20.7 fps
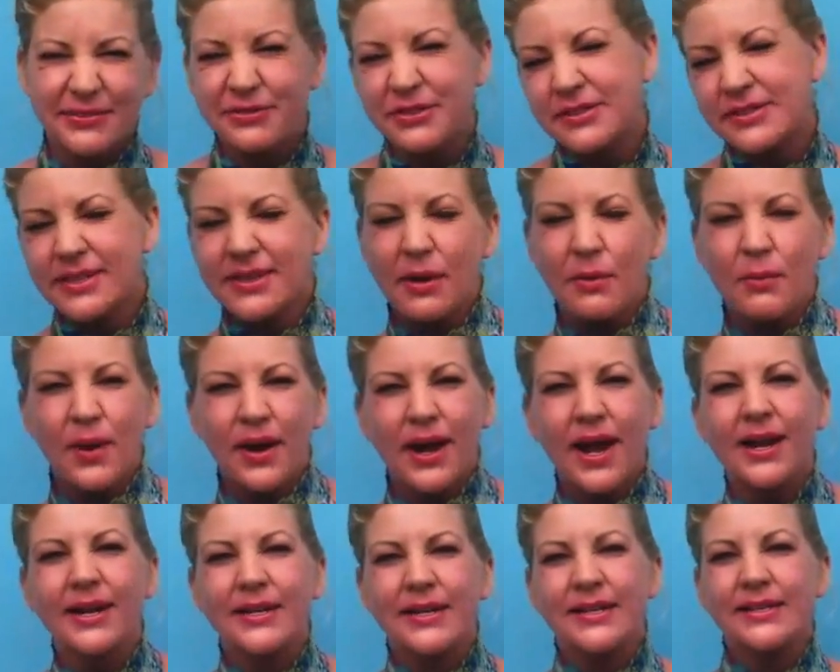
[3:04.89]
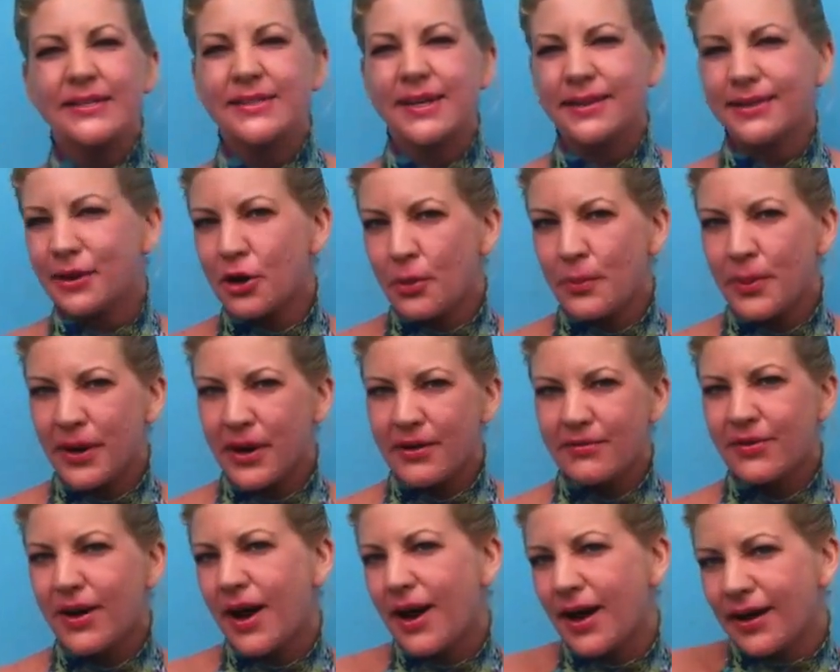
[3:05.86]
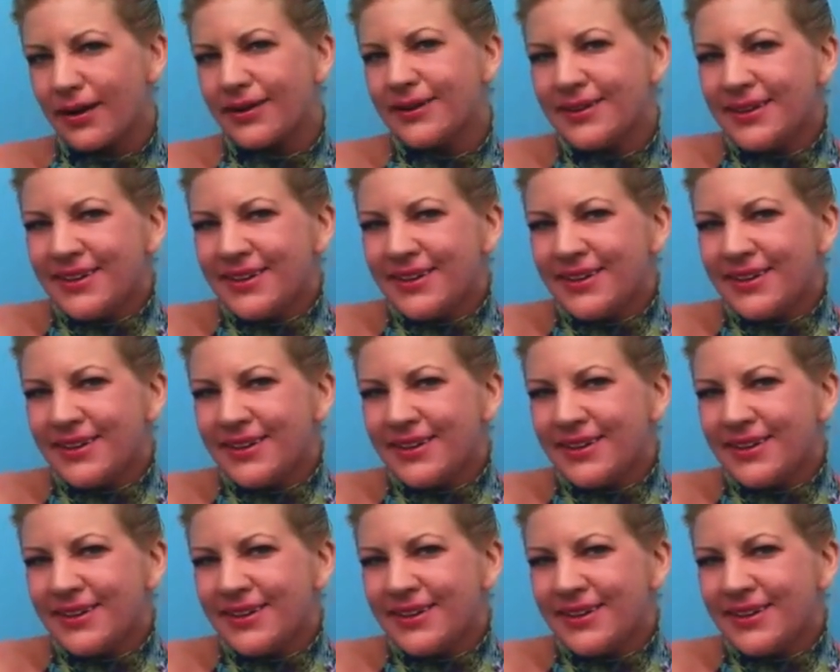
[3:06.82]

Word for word: If you see that one kind of needs a little bit of a,